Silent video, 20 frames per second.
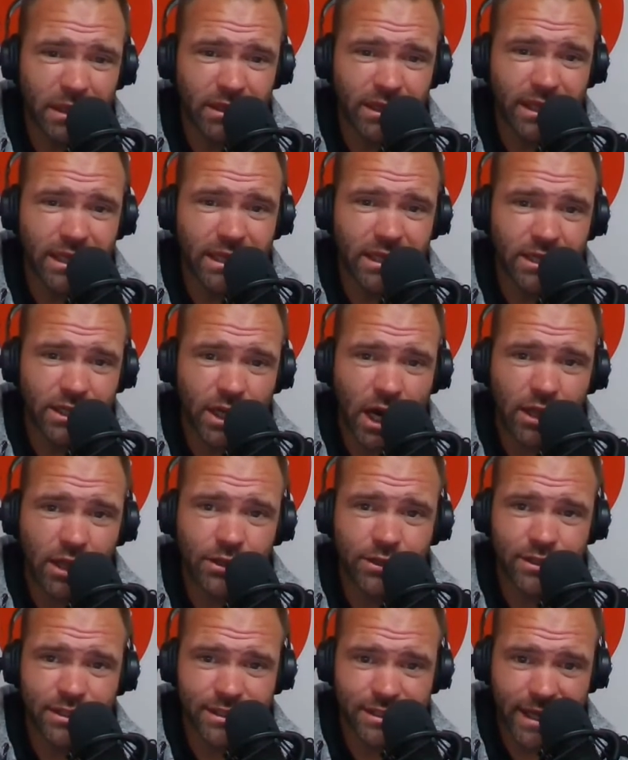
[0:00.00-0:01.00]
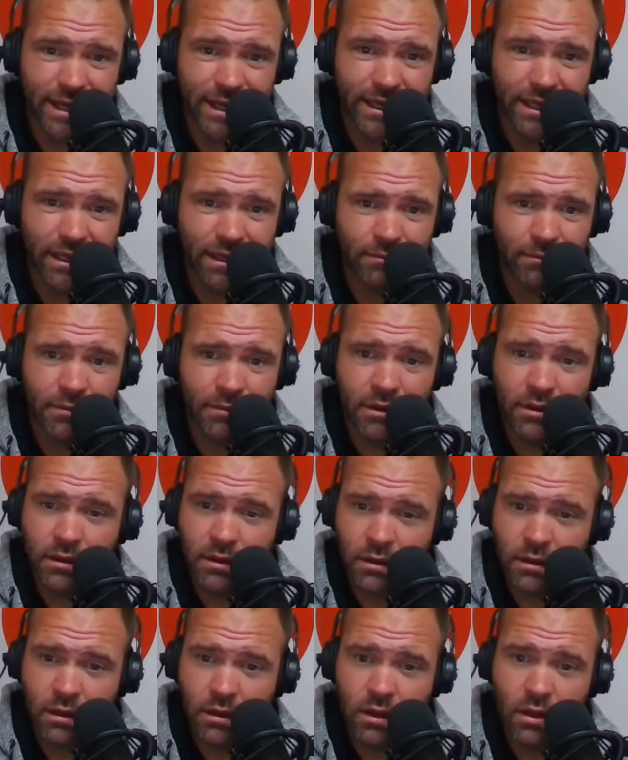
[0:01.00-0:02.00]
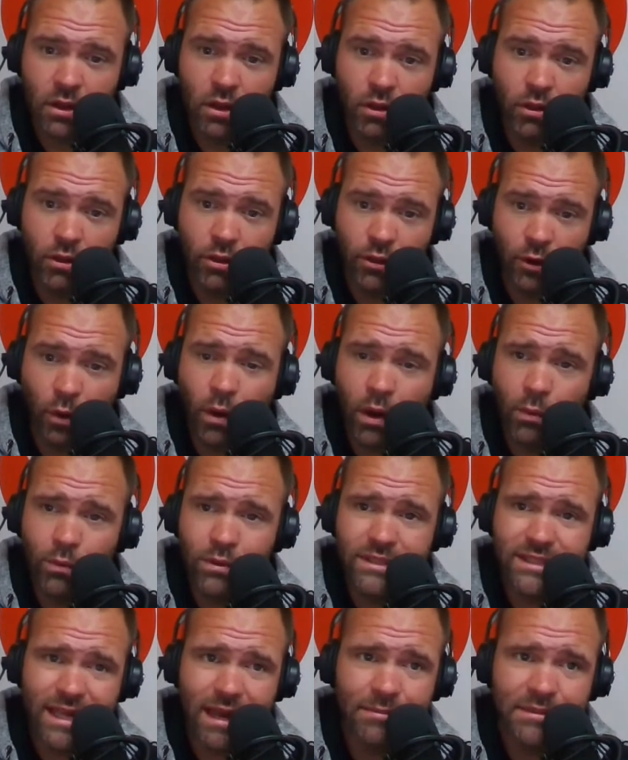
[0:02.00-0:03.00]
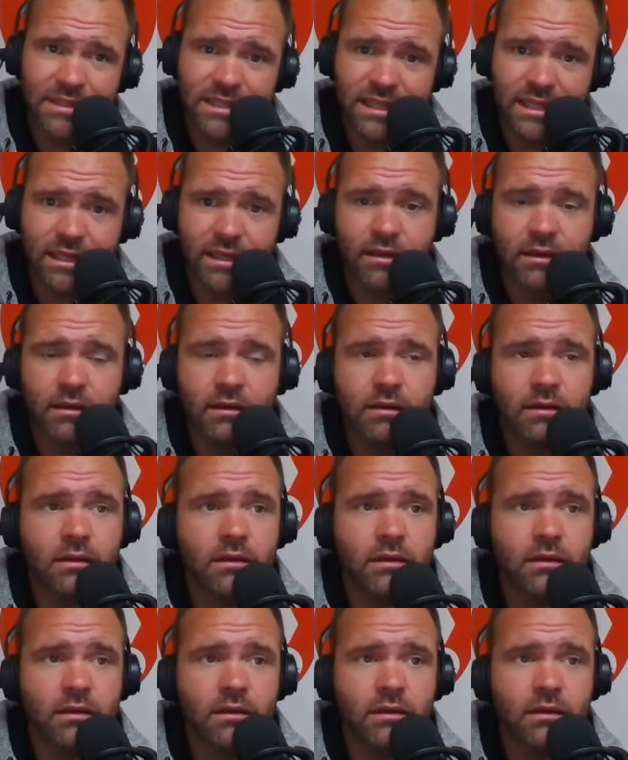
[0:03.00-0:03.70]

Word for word: billion stadium, though it was empty,